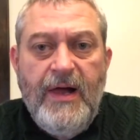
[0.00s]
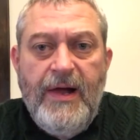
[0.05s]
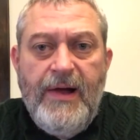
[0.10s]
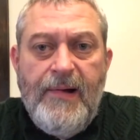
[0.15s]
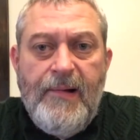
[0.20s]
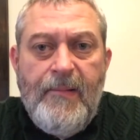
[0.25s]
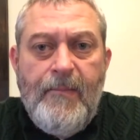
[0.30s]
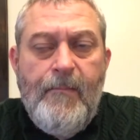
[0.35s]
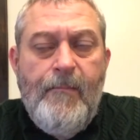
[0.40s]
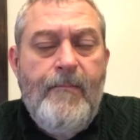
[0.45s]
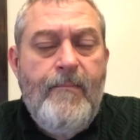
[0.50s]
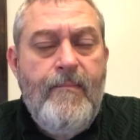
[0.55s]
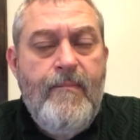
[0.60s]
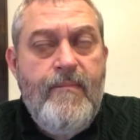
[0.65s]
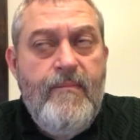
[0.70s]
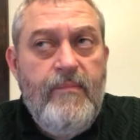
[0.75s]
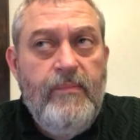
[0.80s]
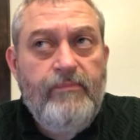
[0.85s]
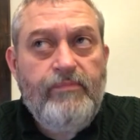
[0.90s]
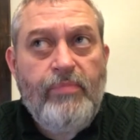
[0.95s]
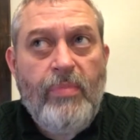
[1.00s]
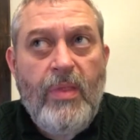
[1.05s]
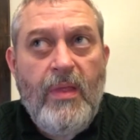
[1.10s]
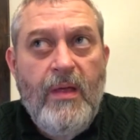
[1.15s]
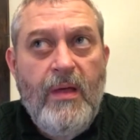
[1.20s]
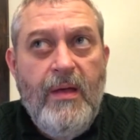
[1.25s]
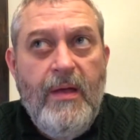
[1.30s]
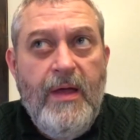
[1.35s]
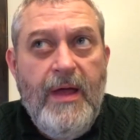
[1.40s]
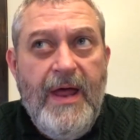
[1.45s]

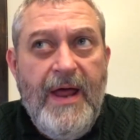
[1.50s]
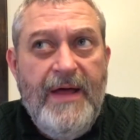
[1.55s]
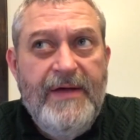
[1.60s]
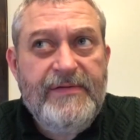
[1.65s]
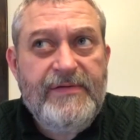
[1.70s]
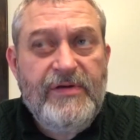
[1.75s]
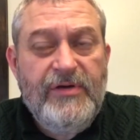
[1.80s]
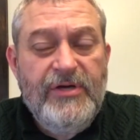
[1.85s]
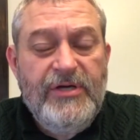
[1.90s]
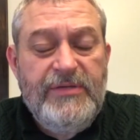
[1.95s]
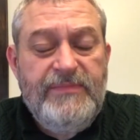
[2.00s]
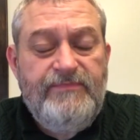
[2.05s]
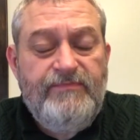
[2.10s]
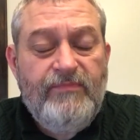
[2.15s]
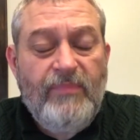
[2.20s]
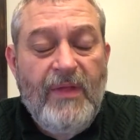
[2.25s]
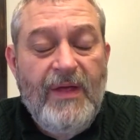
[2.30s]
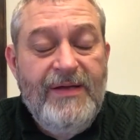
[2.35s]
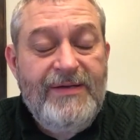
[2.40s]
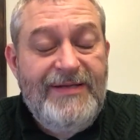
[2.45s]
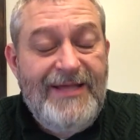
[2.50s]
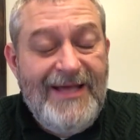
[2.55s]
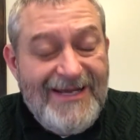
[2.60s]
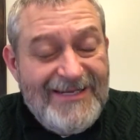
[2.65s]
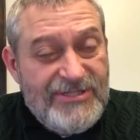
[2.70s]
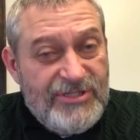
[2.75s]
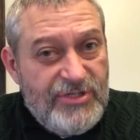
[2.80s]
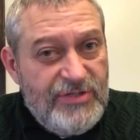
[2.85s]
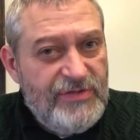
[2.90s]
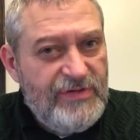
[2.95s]
It has good
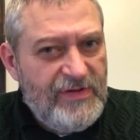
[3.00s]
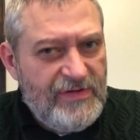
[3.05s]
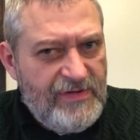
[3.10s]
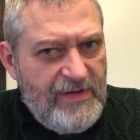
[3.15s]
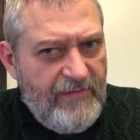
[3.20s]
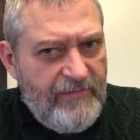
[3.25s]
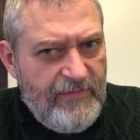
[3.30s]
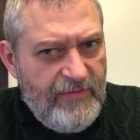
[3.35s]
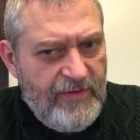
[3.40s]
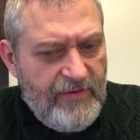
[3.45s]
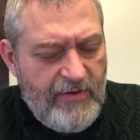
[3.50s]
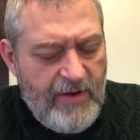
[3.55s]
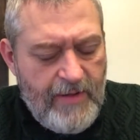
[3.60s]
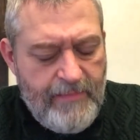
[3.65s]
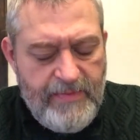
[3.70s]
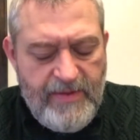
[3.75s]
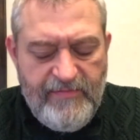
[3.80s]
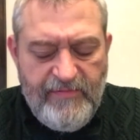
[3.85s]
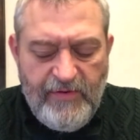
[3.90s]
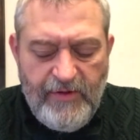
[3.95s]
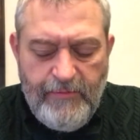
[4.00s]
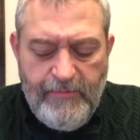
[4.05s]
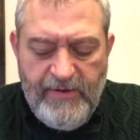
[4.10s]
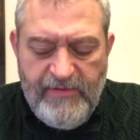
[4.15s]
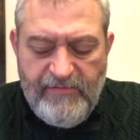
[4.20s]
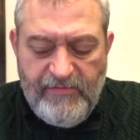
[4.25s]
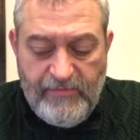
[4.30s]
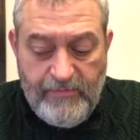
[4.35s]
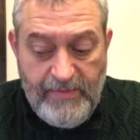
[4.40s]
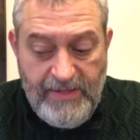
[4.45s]
textures, except for the ground beef a little
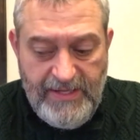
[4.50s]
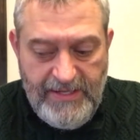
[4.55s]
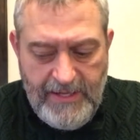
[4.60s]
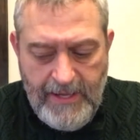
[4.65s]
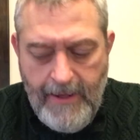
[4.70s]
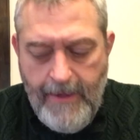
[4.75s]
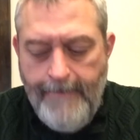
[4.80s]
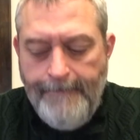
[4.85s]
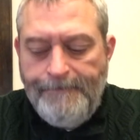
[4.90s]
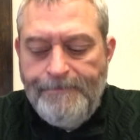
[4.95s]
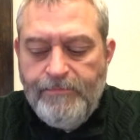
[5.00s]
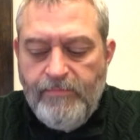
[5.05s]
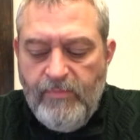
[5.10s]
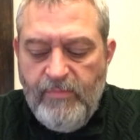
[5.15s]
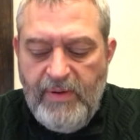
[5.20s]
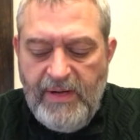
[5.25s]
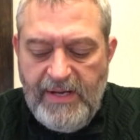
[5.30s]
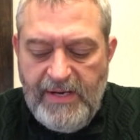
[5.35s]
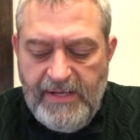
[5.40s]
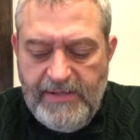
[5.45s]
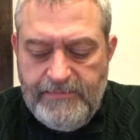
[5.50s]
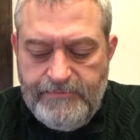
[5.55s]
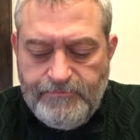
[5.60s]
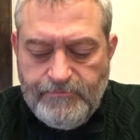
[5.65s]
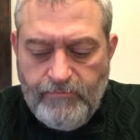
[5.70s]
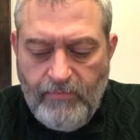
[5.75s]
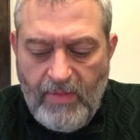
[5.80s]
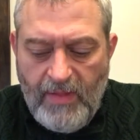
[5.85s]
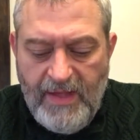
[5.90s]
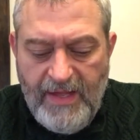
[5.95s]
bit for me, but
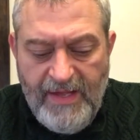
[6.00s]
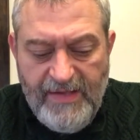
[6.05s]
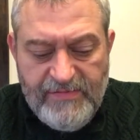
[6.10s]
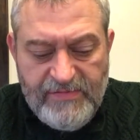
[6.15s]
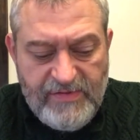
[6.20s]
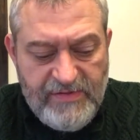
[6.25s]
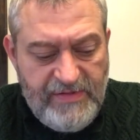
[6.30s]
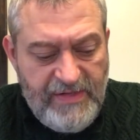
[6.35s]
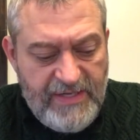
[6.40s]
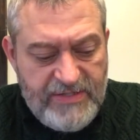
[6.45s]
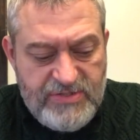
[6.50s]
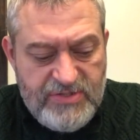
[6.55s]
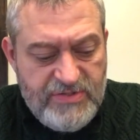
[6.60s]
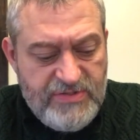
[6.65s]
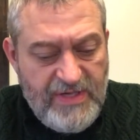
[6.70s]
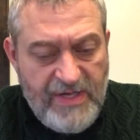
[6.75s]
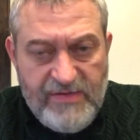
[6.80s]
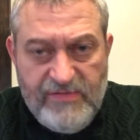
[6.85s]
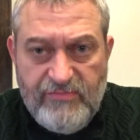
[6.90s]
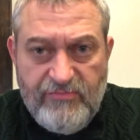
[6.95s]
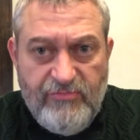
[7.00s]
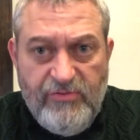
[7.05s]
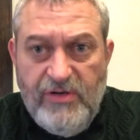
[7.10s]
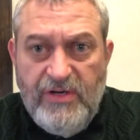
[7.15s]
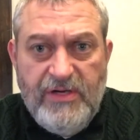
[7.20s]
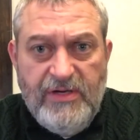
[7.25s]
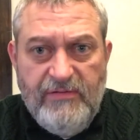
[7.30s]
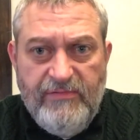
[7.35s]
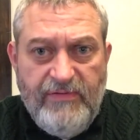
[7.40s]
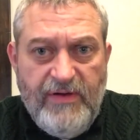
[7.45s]
it has good textures. It has
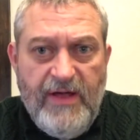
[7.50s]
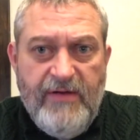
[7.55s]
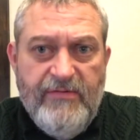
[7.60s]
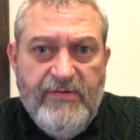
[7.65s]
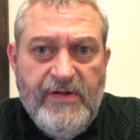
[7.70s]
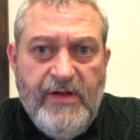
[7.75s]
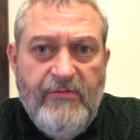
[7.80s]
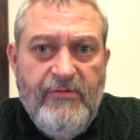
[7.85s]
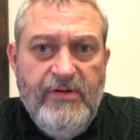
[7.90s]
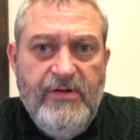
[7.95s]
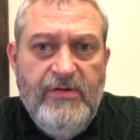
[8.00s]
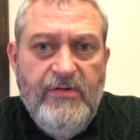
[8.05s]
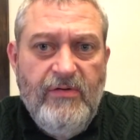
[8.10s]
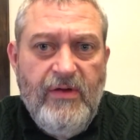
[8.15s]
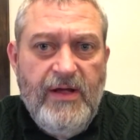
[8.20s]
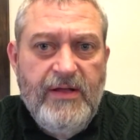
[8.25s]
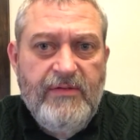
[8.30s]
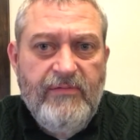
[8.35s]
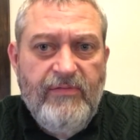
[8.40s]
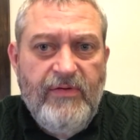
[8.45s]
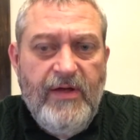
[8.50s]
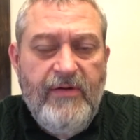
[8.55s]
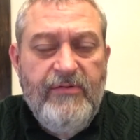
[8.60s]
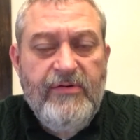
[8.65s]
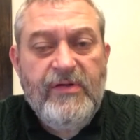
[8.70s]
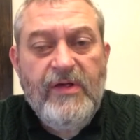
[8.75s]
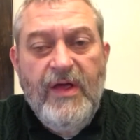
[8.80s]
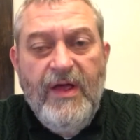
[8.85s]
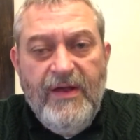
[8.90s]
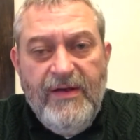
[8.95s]
really good flavors. I really do like the
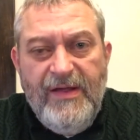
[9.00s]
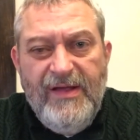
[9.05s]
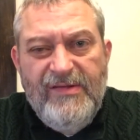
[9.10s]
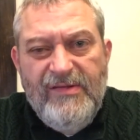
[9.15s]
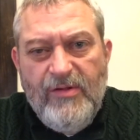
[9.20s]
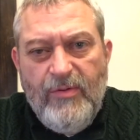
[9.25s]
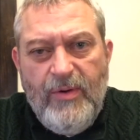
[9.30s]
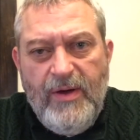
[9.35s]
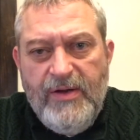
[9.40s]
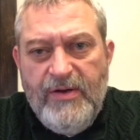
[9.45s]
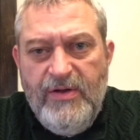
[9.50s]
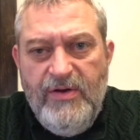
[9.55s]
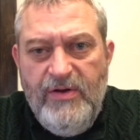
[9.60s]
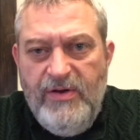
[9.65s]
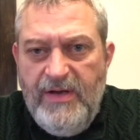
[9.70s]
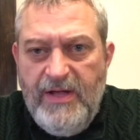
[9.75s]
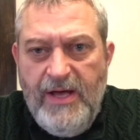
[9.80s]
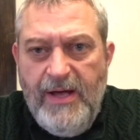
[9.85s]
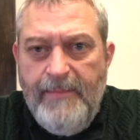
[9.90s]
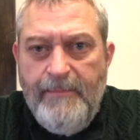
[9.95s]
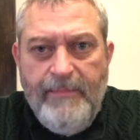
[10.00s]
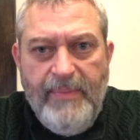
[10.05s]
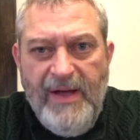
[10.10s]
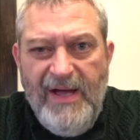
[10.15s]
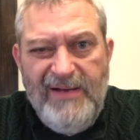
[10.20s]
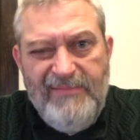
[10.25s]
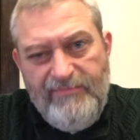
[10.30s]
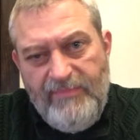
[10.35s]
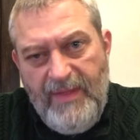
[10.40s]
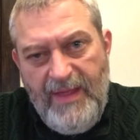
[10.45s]
flavors. It takes a little while to heat up,
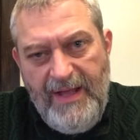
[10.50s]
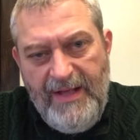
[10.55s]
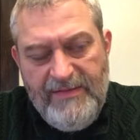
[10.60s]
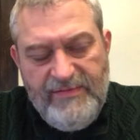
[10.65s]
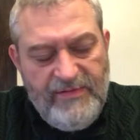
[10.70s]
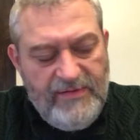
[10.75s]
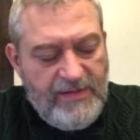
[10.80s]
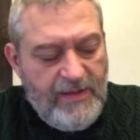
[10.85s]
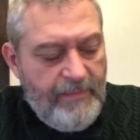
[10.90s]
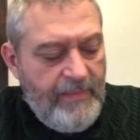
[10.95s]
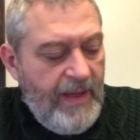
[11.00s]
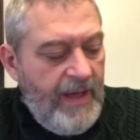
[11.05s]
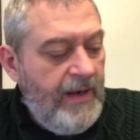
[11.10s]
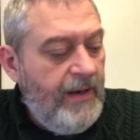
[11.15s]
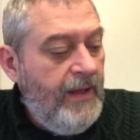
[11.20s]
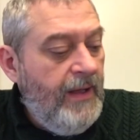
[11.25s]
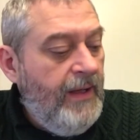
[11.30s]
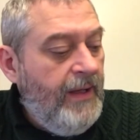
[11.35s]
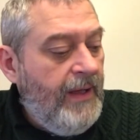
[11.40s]
but hey, it's not that bad.